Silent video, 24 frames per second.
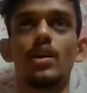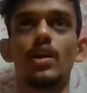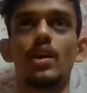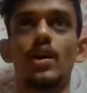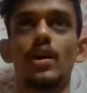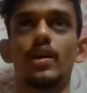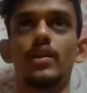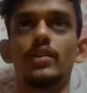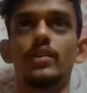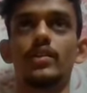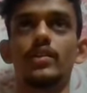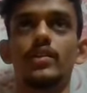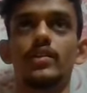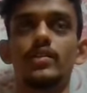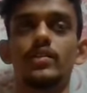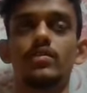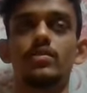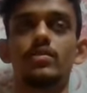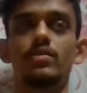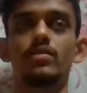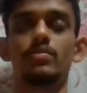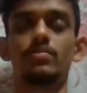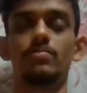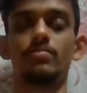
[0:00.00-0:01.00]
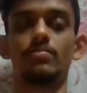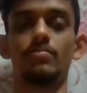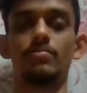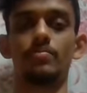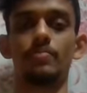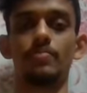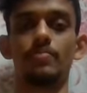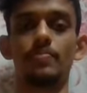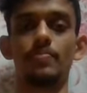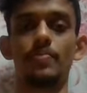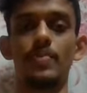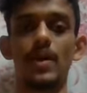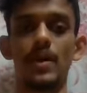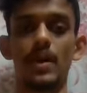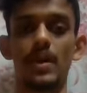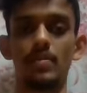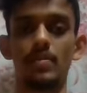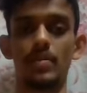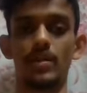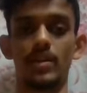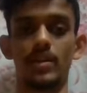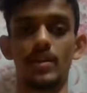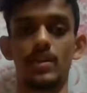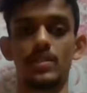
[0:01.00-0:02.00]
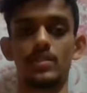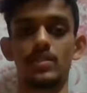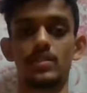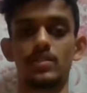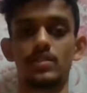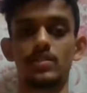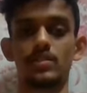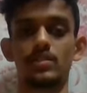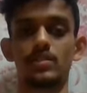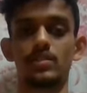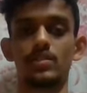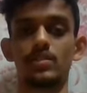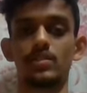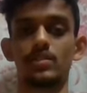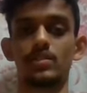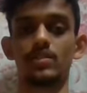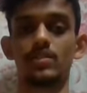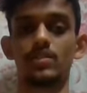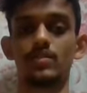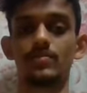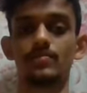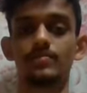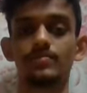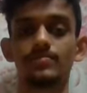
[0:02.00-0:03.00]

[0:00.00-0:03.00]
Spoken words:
and then parameterized constructor.